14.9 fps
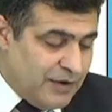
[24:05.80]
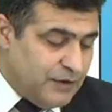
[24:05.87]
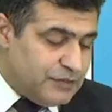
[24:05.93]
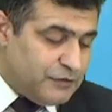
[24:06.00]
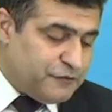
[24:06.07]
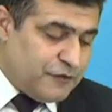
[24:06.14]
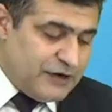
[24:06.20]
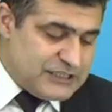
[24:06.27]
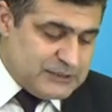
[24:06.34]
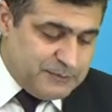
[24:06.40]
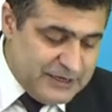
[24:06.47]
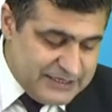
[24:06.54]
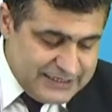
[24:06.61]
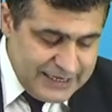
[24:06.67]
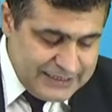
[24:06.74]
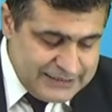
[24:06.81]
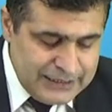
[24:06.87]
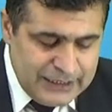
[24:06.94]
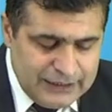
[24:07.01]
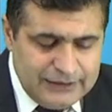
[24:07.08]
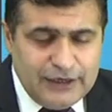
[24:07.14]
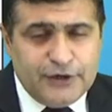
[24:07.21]
The first piece
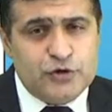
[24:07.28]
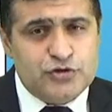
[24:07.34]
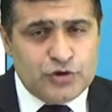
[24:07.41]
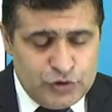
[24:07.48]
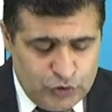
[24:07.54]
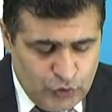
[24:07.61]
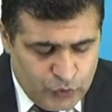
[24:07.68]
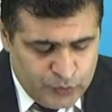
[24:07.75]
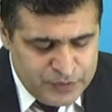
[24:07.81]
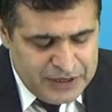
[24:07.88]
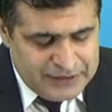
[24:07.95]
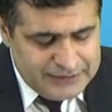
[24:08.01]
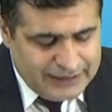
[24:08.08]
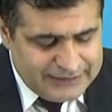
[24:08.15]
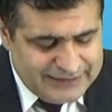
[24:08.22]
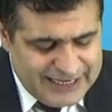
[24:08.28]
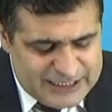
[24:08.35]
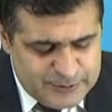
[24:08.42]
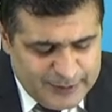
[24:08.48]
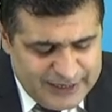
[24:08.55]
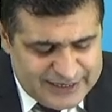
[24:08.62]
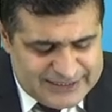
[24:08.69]
is that you should know that the
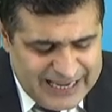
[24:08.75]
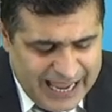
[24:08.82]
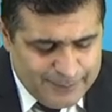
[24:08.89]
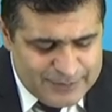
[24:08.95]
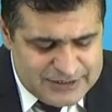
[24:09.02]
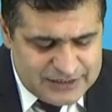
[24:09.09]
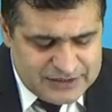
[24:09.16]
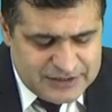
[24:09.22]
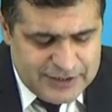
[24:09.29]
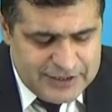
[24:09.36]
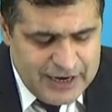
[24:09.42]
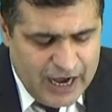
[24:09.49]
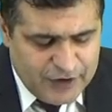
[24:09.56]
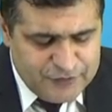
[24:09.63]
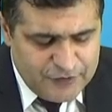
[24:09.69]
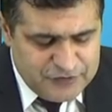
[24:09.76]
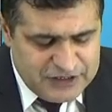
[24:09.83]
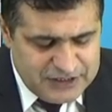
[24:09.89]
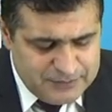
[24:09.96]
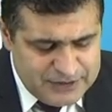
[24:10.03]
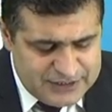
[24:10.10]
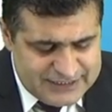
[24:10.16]
SBR exam is a 3-hour,
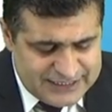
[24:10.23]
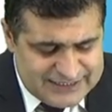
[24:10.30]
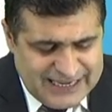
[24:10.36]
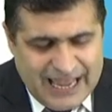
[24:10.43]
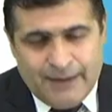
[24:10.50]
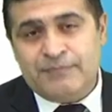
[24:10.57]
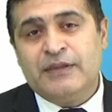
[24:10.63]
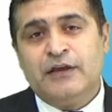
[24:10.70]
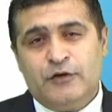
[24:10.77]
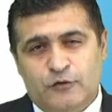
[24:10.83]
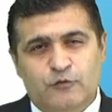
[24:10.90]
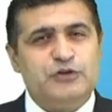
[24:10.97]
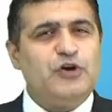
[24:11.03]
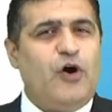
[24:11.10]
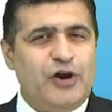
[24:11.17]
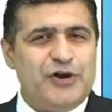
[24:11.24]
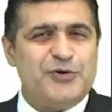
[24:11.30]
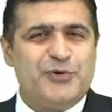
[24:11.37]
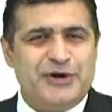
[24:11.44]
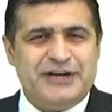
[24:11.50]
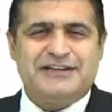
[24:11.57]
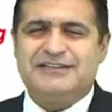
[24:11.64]
15 minutes exam. We all
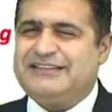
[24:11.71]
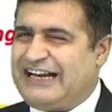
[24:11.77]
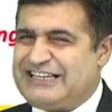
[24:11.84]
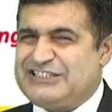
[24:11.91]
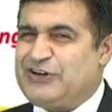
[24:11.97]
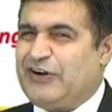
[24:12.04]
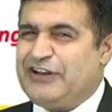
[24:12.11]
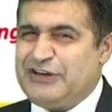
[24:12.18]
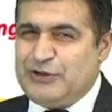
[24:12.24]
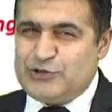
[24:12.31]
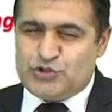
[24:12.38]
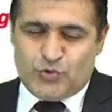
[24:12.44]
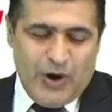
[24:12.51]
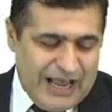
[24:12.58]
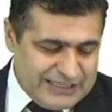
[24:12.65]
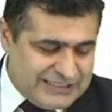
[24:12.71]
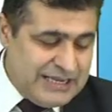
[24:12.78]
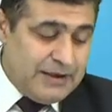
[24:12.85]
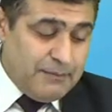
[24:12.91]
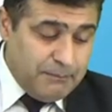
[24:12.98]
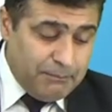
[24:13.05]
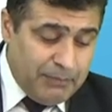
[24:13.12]
know it. That's not a news to us.
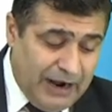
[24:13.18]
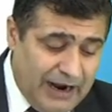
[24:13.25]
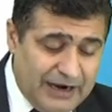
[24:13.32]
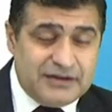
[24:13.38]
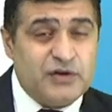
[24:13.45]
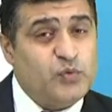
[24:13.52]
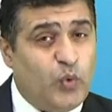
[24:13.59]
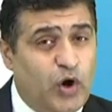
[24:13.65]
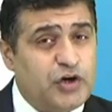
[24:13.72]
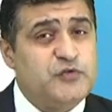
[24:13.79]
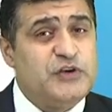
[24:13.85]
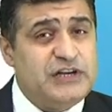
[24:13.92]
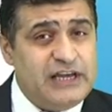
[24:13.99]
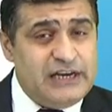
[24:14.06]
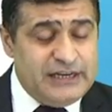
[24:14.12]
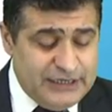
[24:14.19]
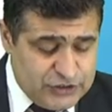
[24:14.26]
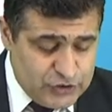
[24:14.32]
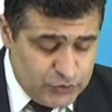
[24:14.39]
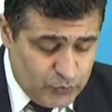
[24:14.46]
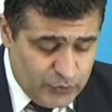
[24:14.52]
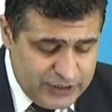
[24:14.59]
But what we really need
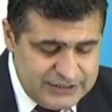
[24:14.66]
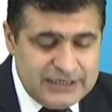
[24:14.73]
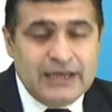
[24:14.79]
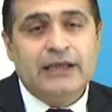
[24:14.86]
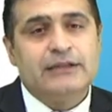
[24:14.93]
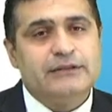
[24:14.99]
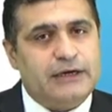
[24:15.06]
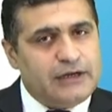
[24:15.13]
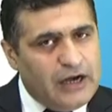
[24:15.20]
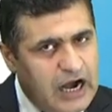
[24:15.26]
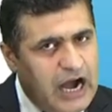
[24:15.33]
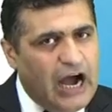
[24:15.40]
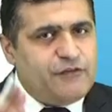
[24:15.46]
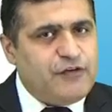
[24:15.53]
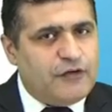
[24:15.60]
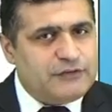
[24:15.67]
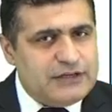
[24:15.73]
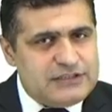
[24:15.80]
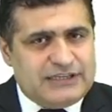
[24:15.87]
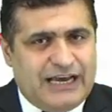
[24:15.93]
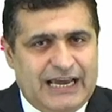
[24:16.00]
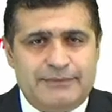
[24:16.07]
to know is that half of this
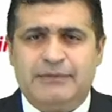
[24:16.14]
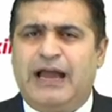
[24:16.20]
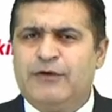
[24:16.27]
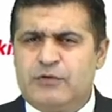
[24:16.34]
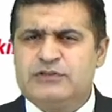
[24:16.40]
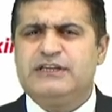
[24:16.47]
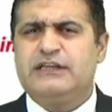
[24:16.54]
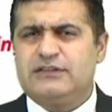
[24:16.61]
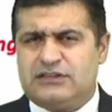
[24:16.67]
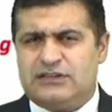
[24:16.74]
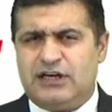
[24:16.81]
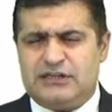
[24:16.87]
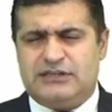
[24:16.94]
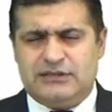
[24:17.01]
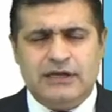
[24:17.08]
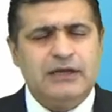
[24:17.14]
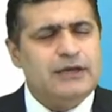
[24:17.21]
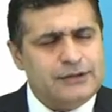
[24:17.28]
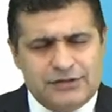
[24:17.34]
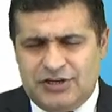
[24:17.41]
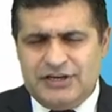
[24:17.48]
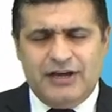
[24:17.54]
time, I would say
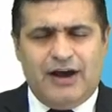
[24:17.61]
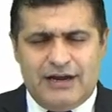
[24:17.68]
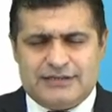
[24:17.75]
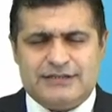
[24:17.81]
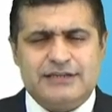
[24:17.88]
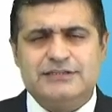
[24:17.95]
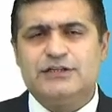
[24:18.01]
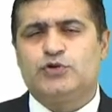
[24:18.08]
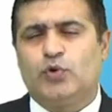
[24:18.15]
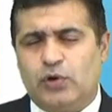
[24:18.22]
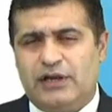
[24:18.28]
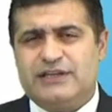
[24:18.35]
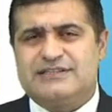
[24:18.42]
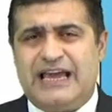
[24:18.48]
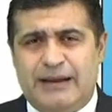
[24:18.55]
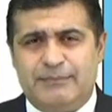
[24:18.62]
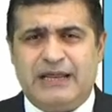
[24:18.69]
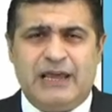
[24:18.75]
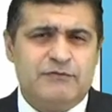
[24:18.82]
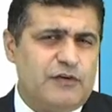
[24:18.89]
3 hours is the total exam time.